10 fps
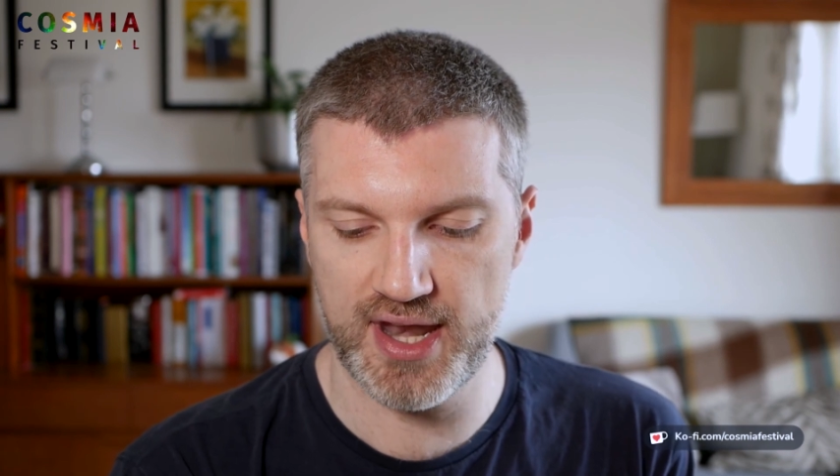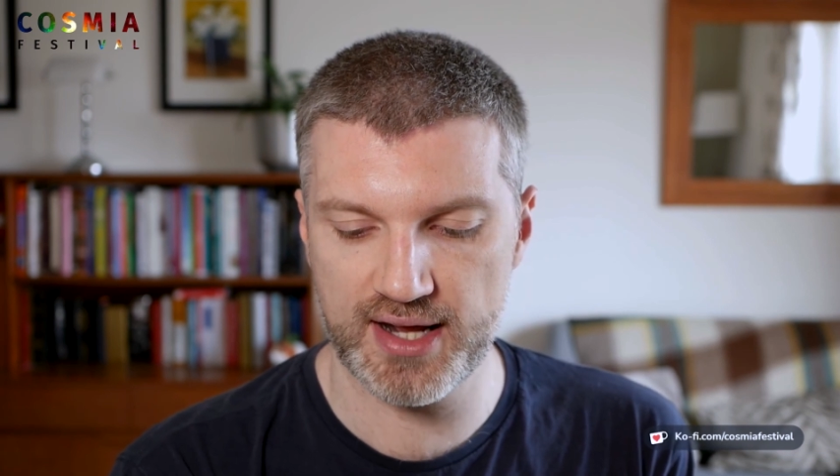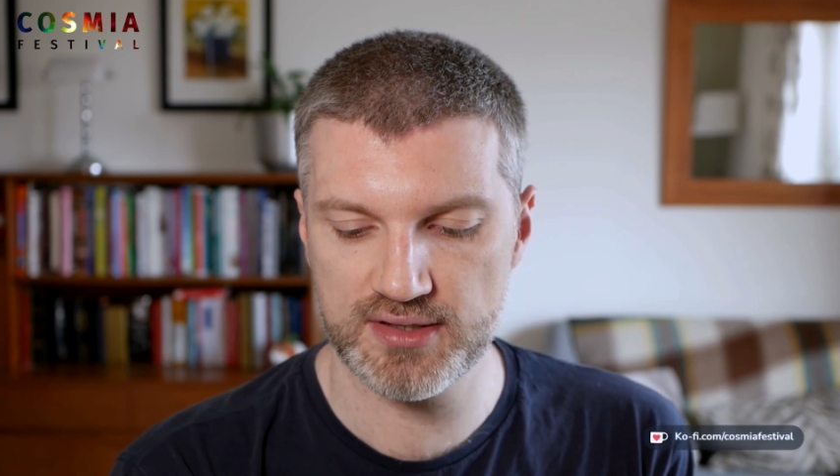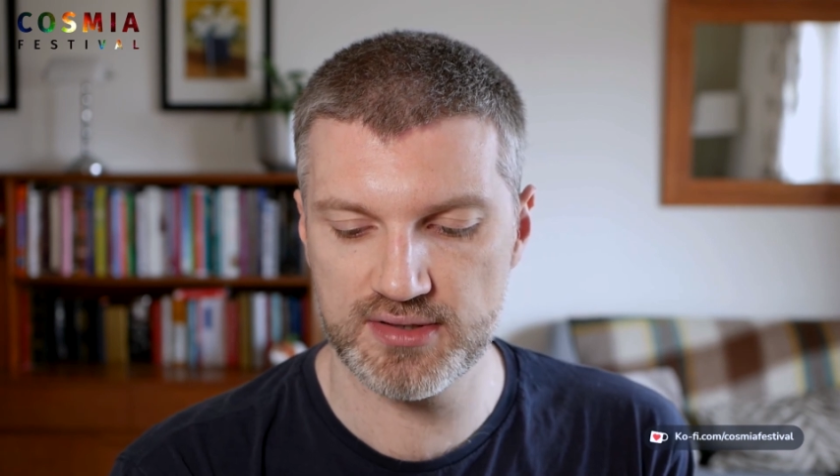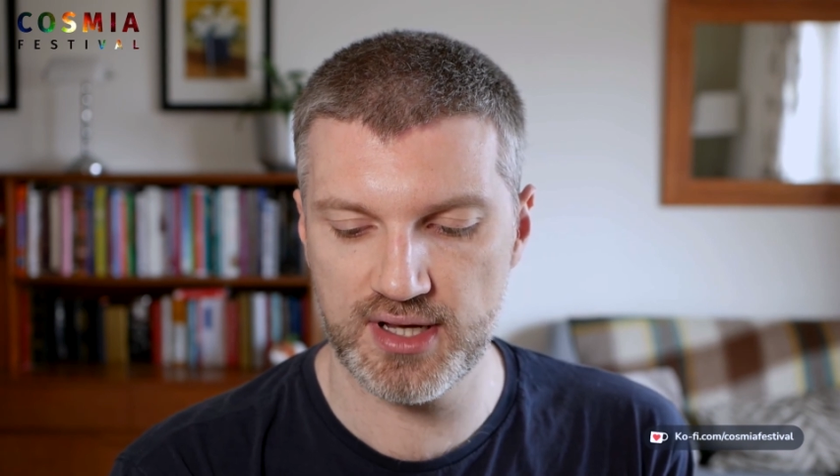
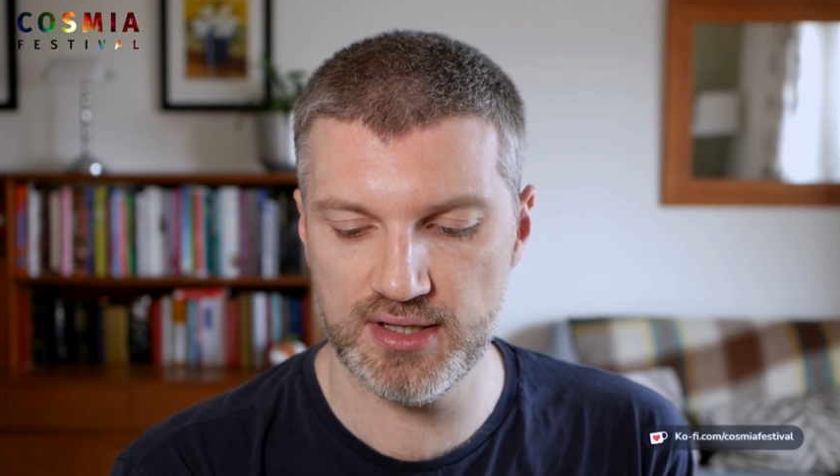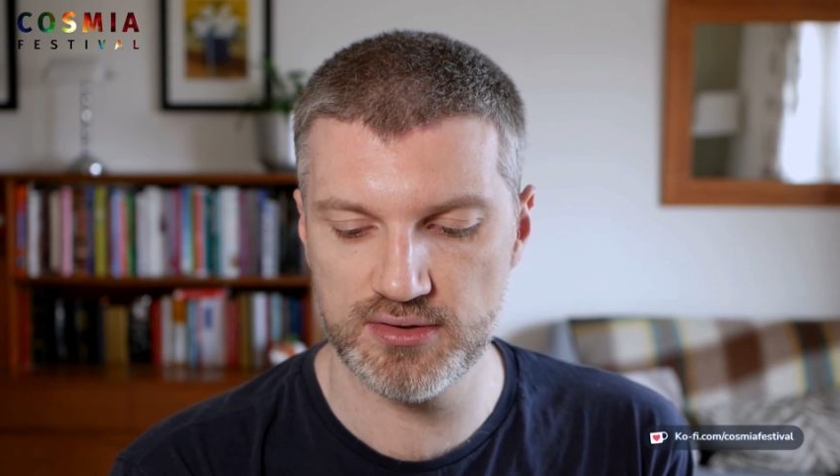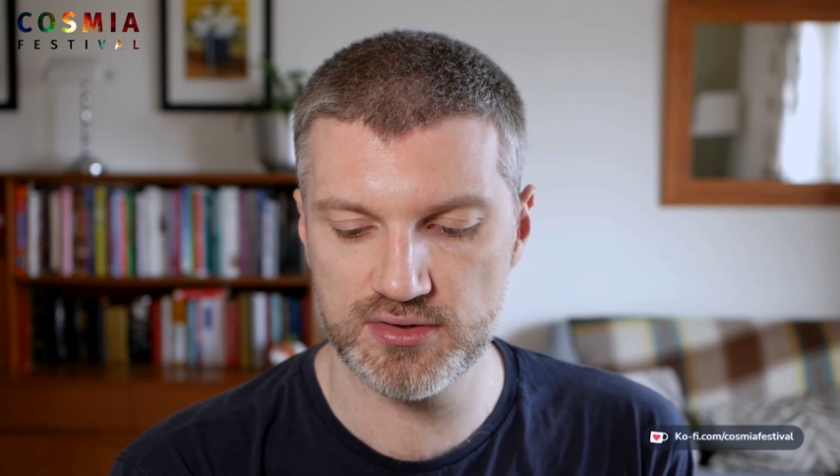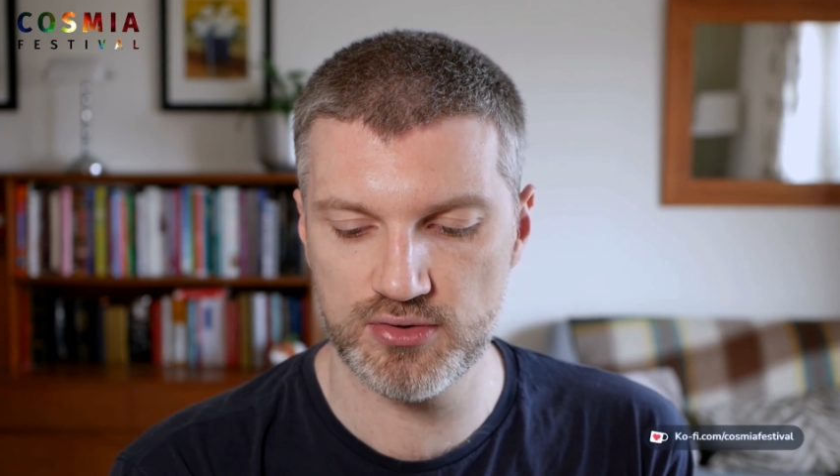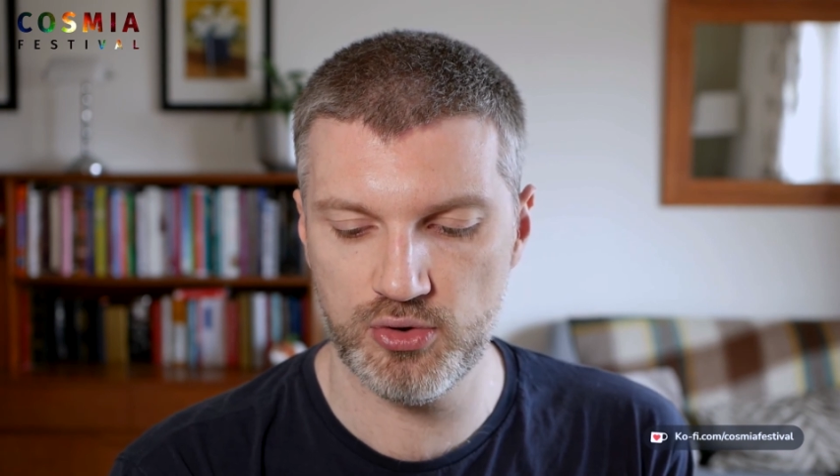next
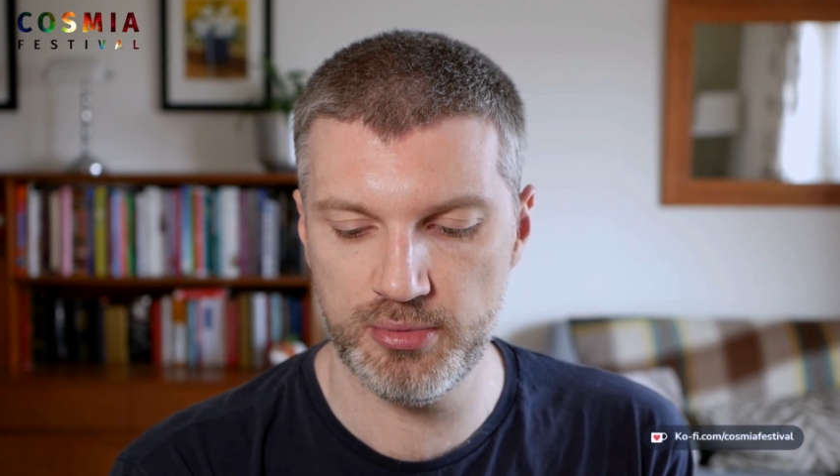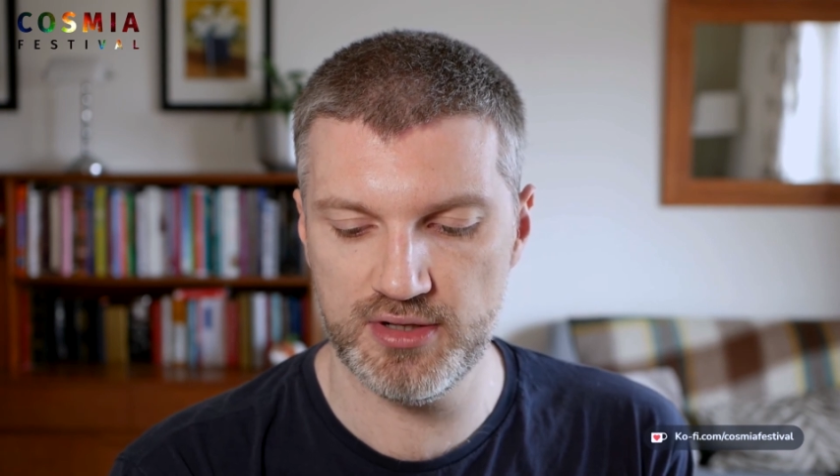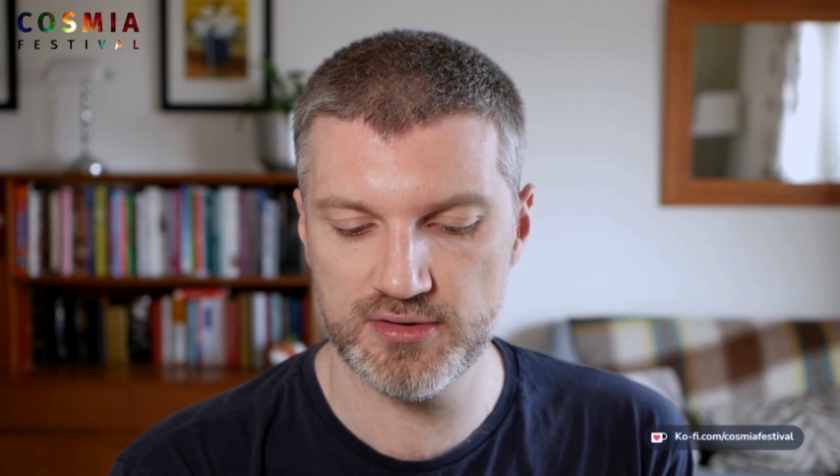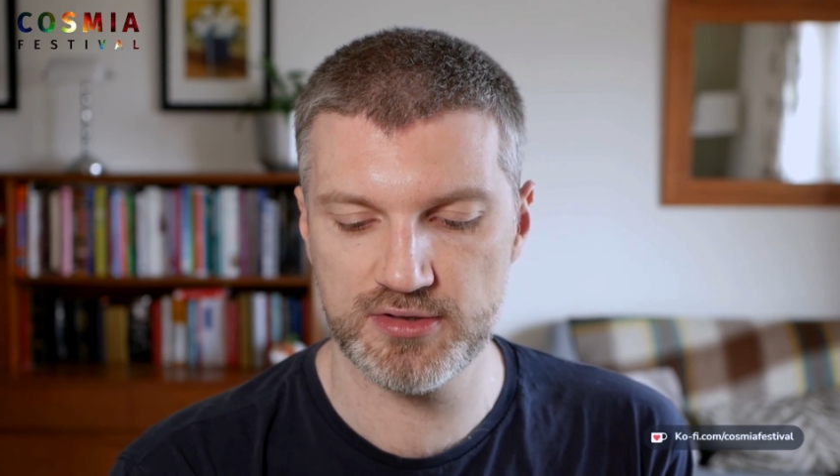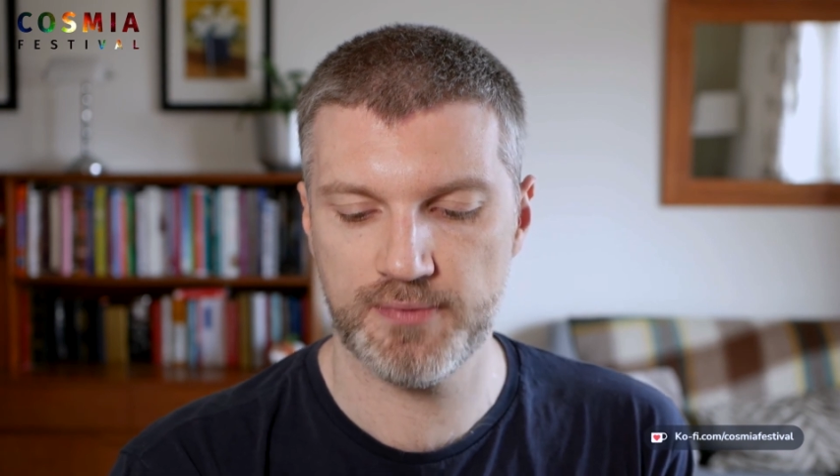
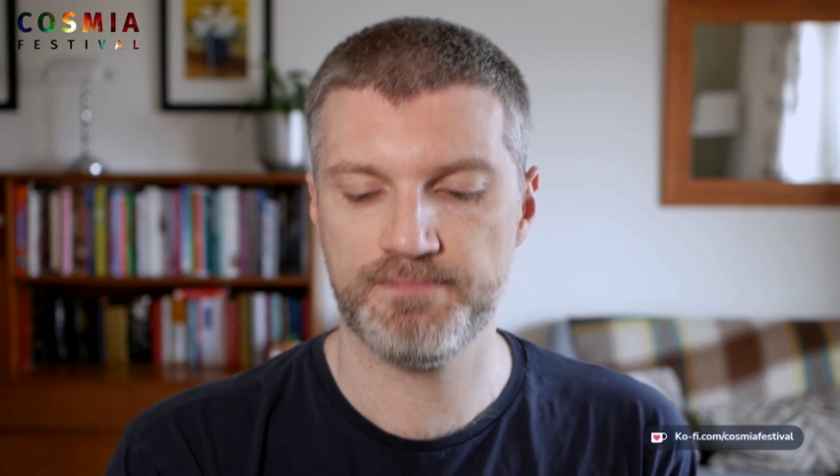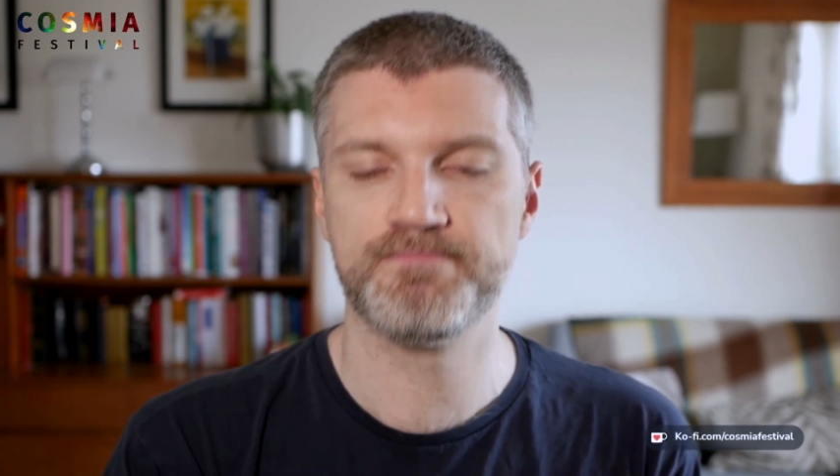installment.